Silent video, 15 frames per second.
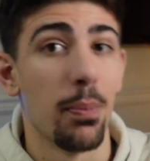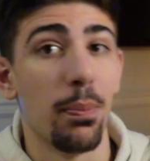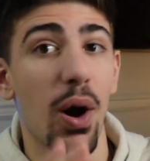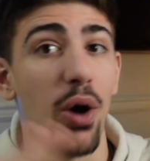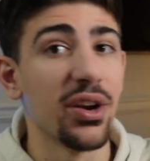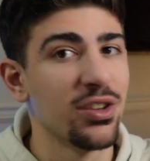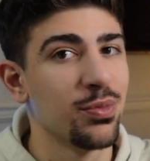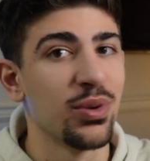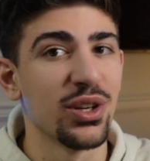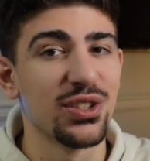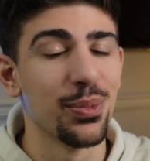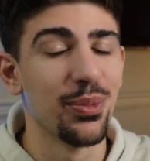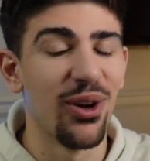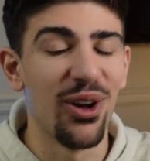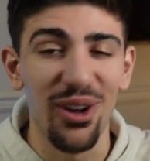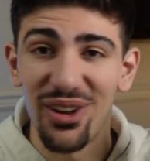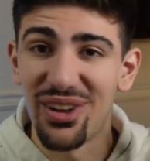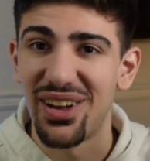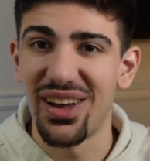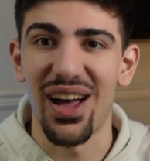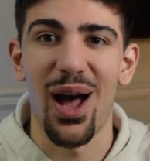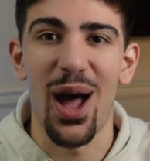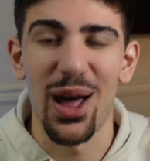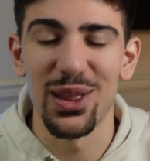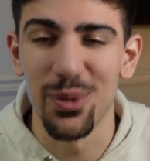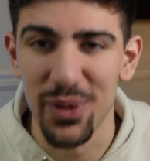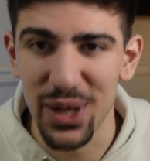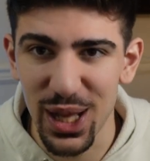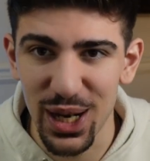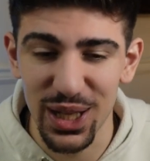bonus principle at the
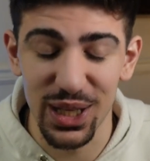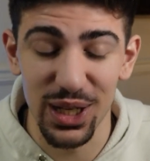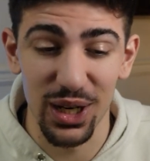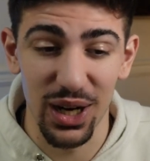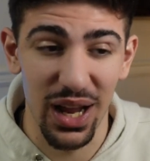beginning here,